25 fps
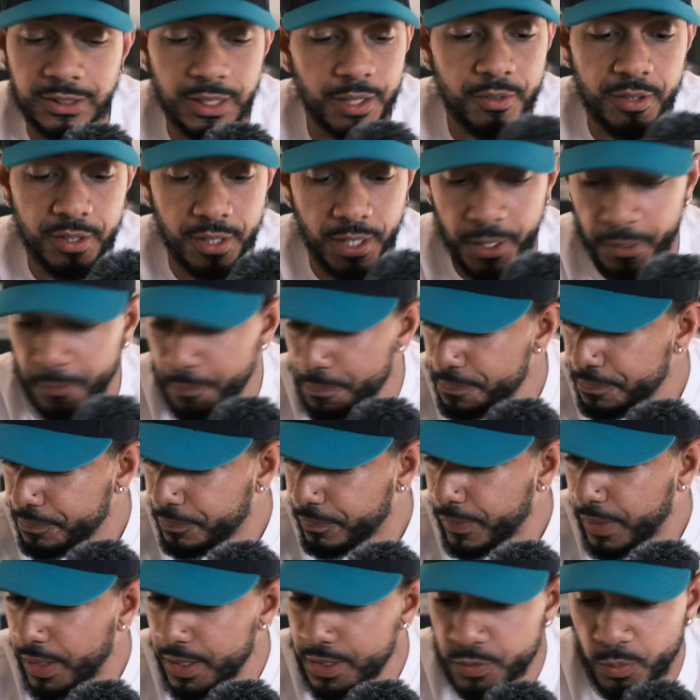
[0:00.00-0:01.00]
everything.
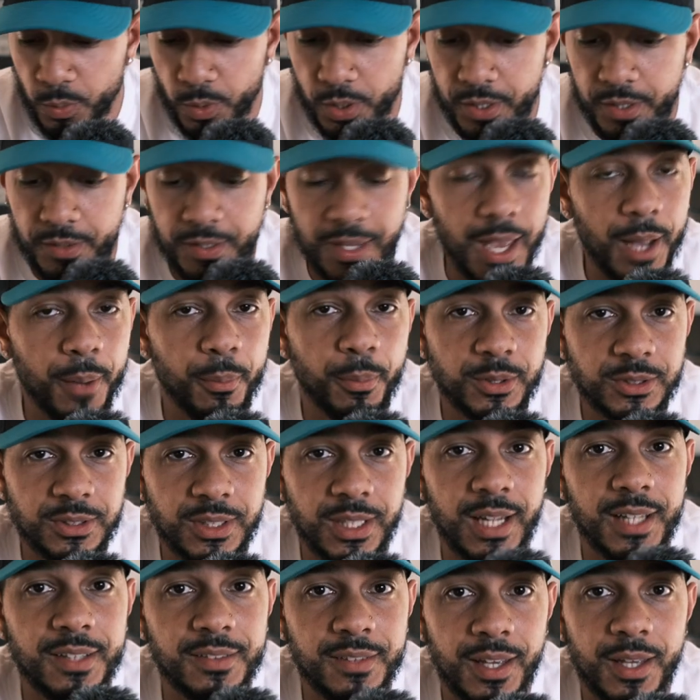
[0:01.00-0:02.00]
It's one of the cameras that
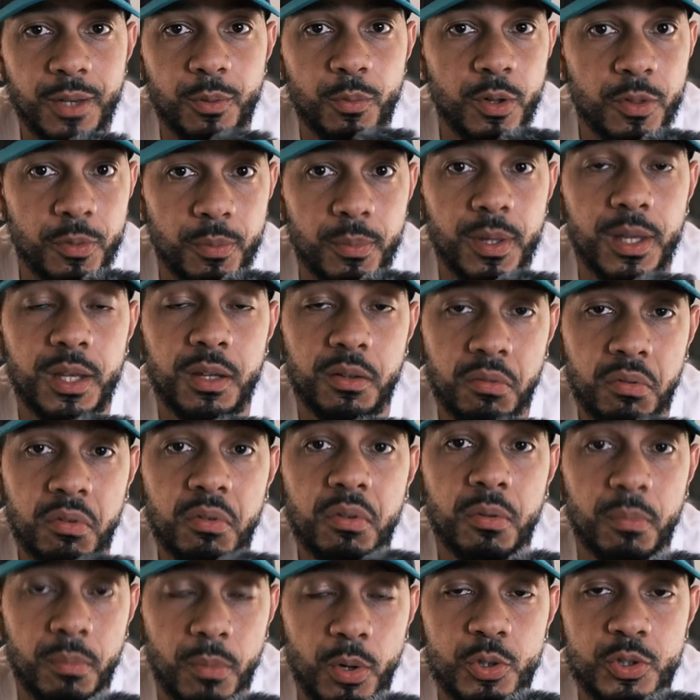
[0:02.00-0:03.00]
I take with me
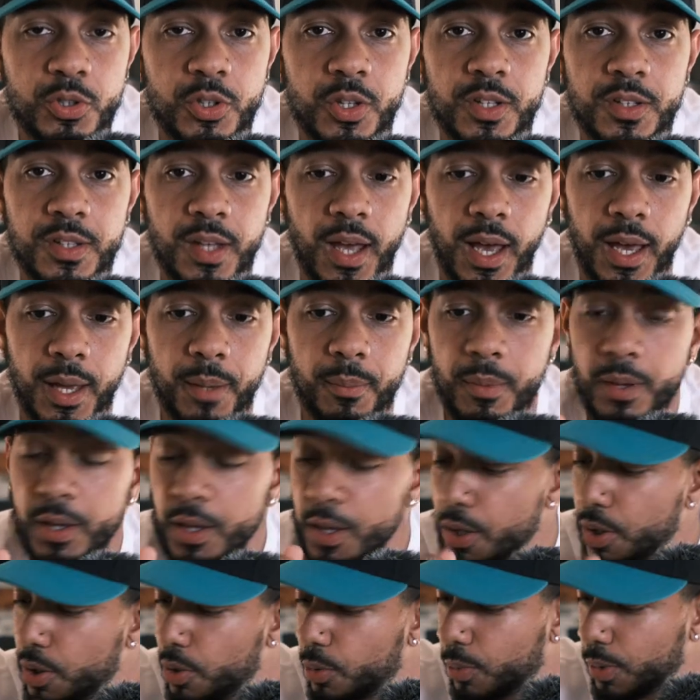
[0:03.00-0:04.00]
most of the time.
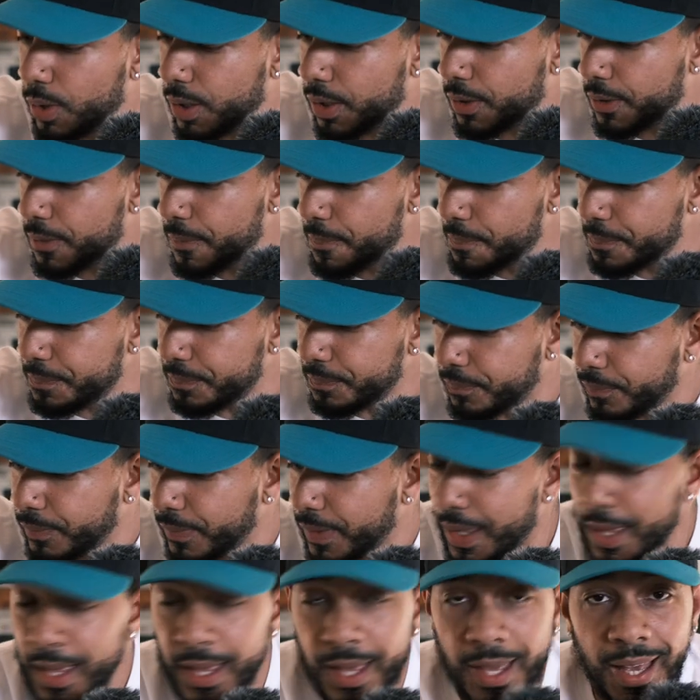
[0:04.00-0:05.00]
Well,
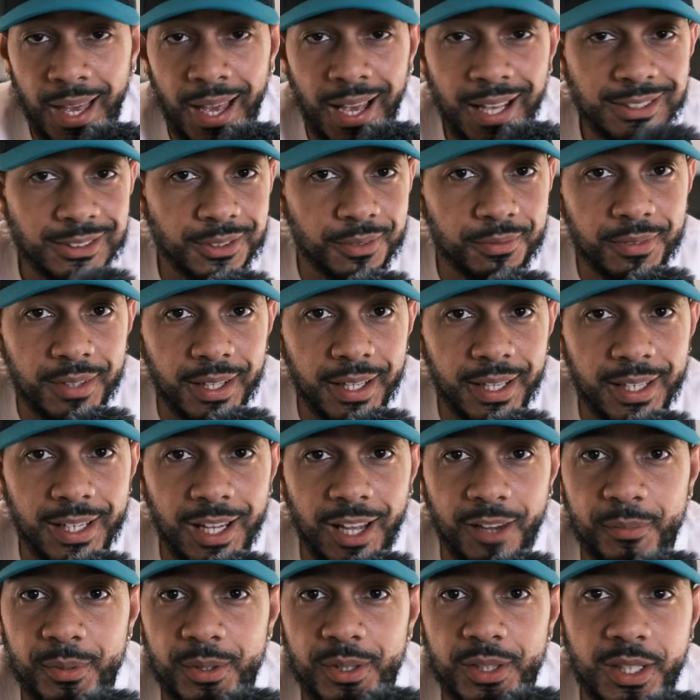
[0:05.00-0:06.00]
as of late,
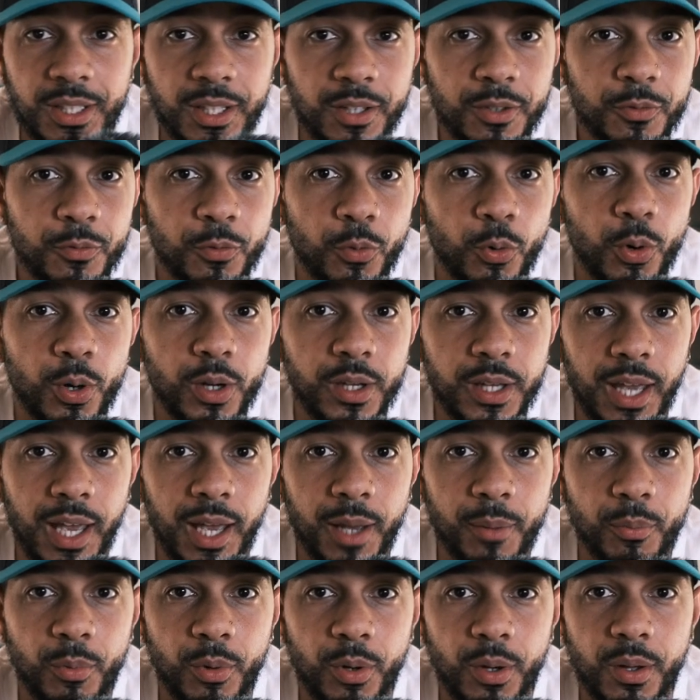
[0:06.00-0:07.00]
I've been looking for a
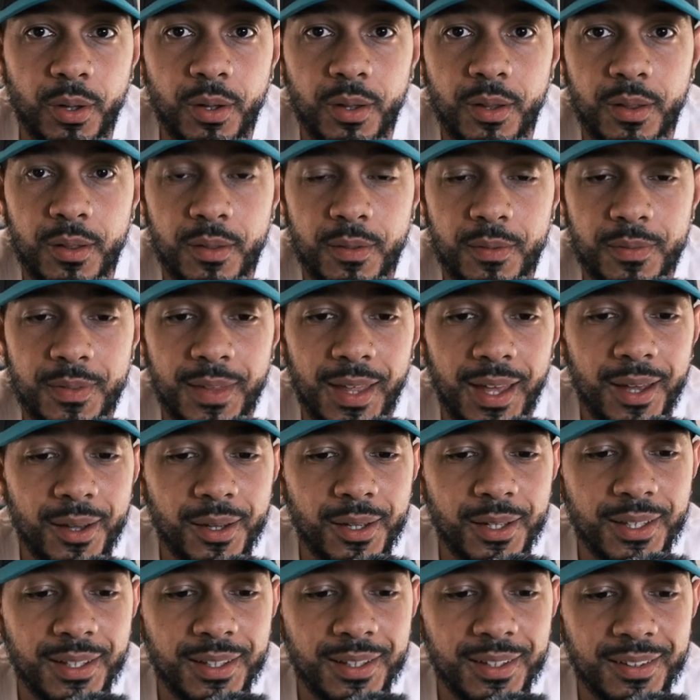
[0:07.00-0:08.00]
camera that
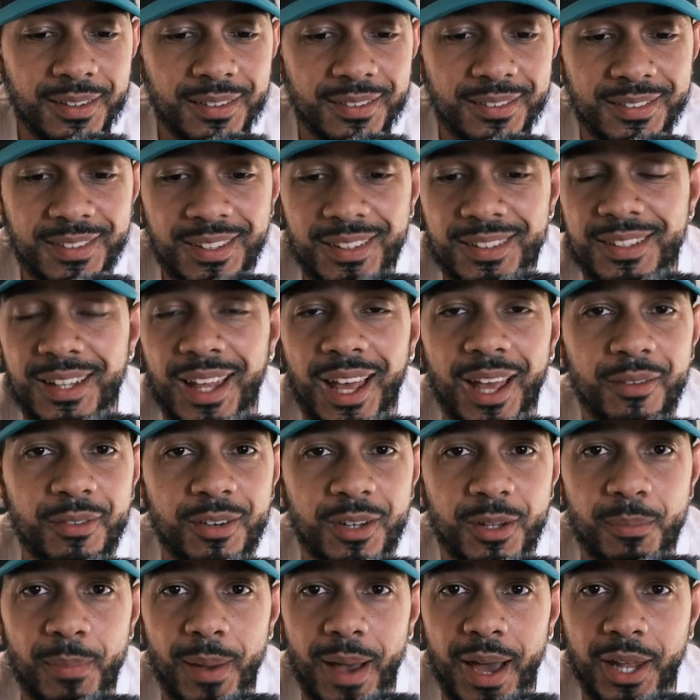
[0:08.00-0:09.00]
didn't have
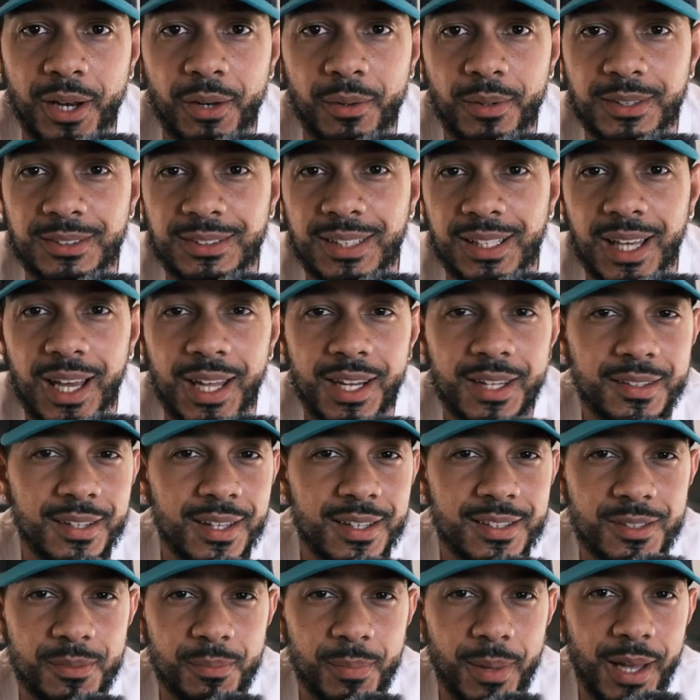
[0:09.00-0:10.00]
any batteries, that kind of
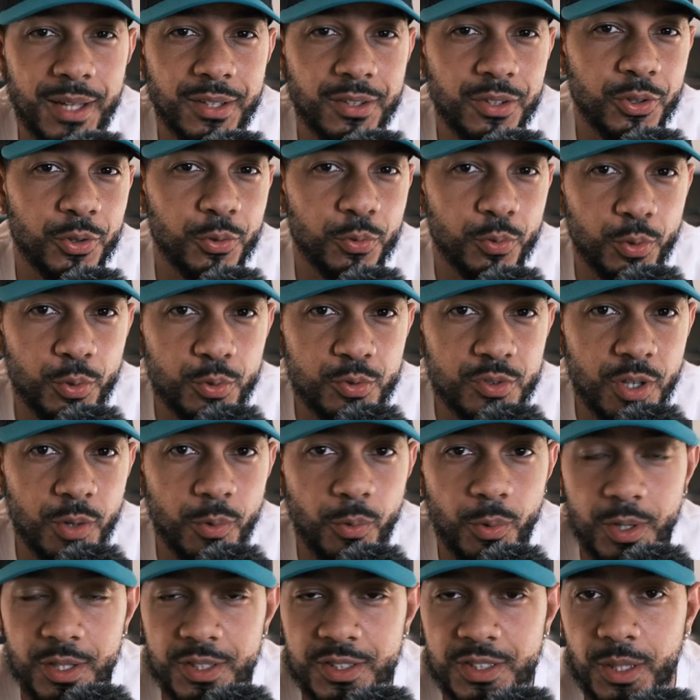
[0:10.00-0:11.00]
takes it back to the roots. I
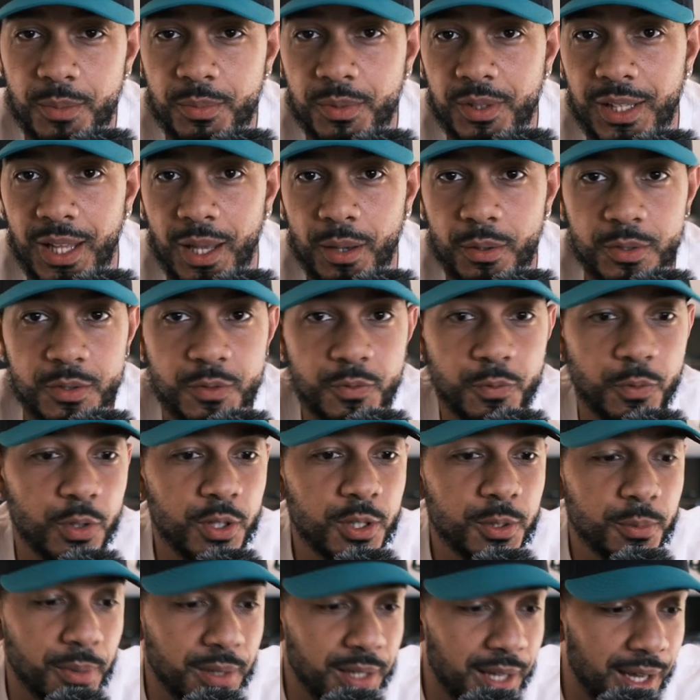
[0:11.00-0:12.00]
wanted something that was
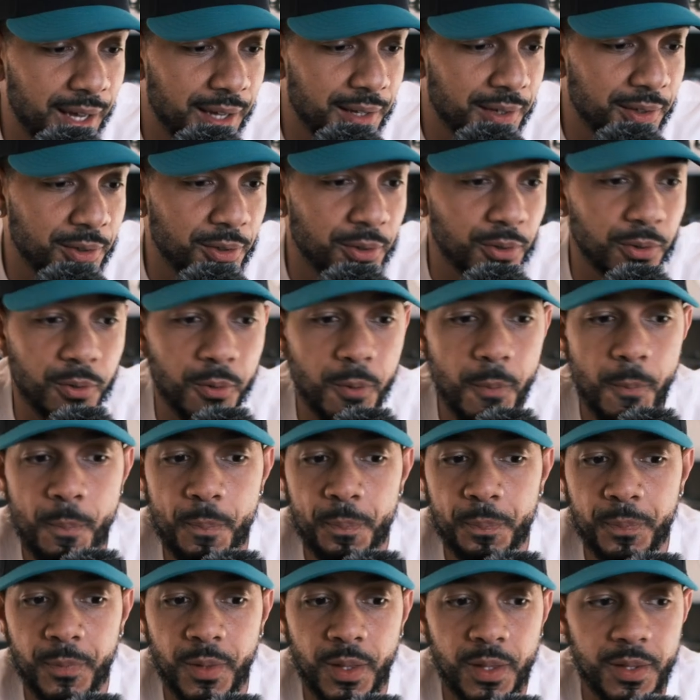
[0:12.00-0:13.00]
fully mechanical.
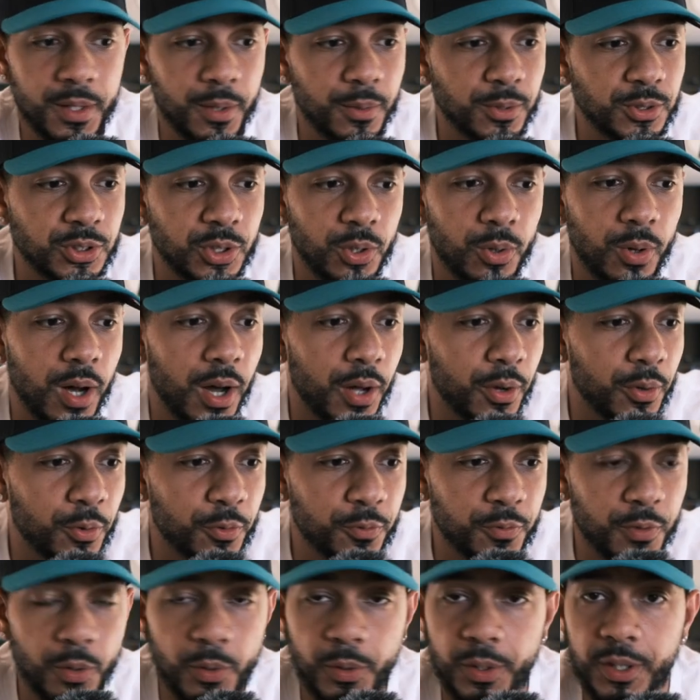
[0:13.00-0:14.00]
There was no
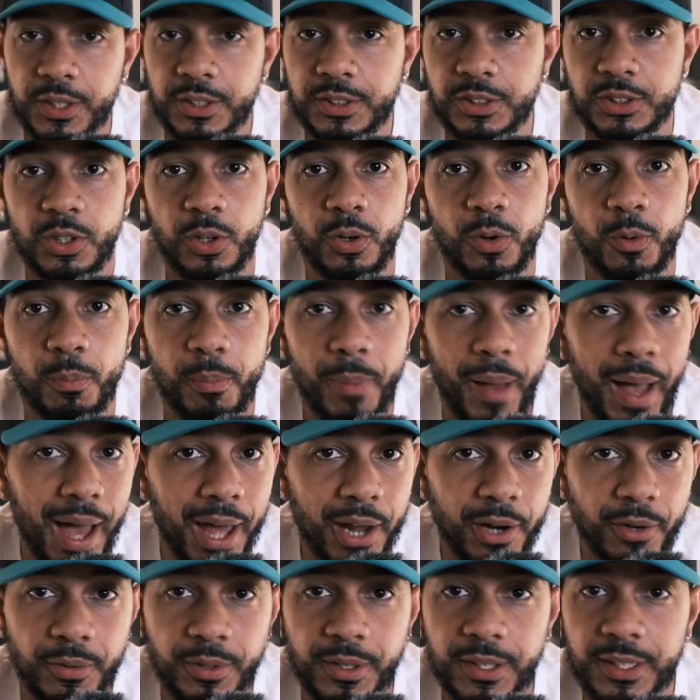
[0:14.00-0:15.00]
autofocus, no
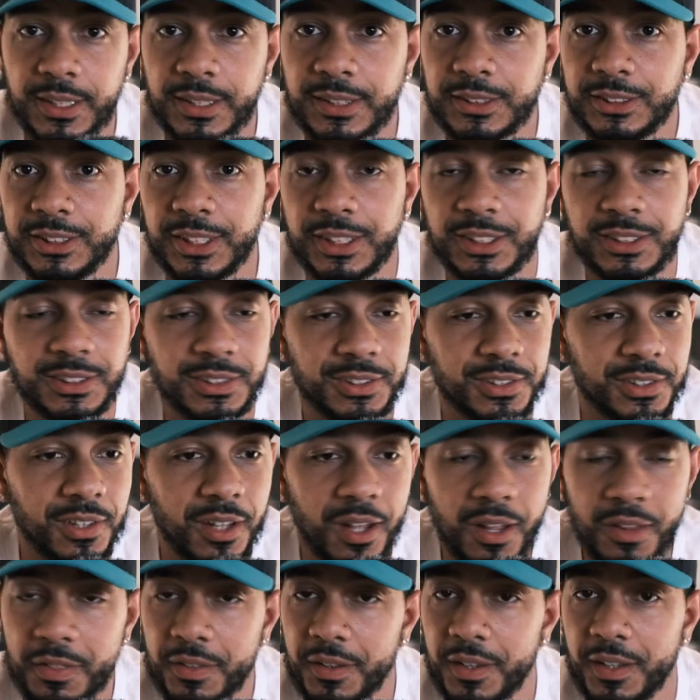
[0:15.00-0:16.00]
batteries, just
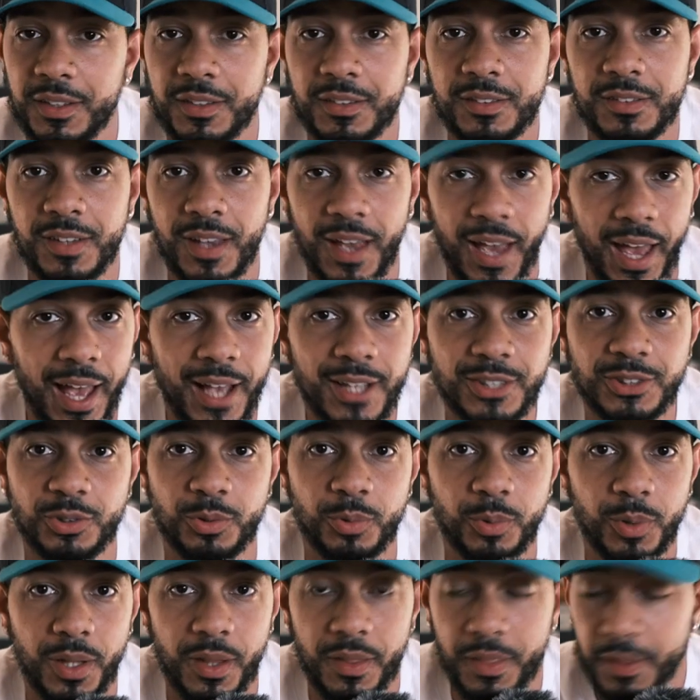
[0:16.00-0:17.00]
nothing to
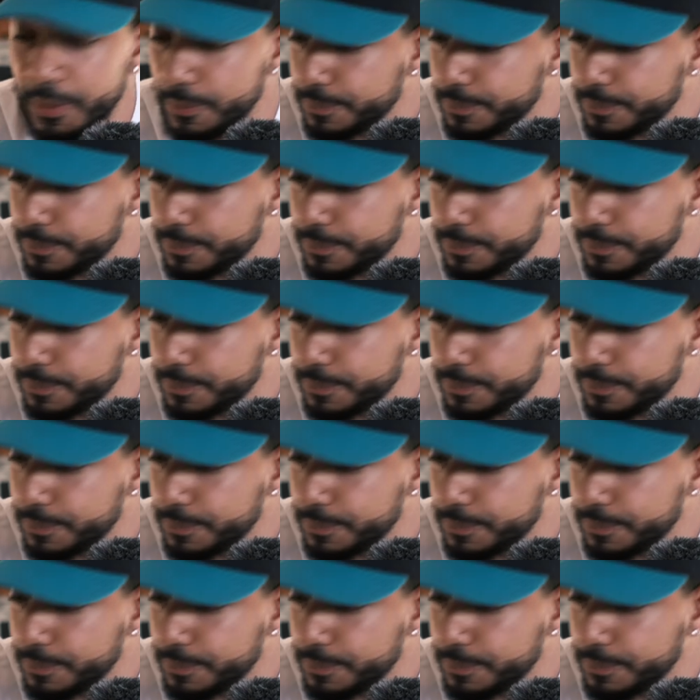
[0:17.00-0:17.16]
hassle with.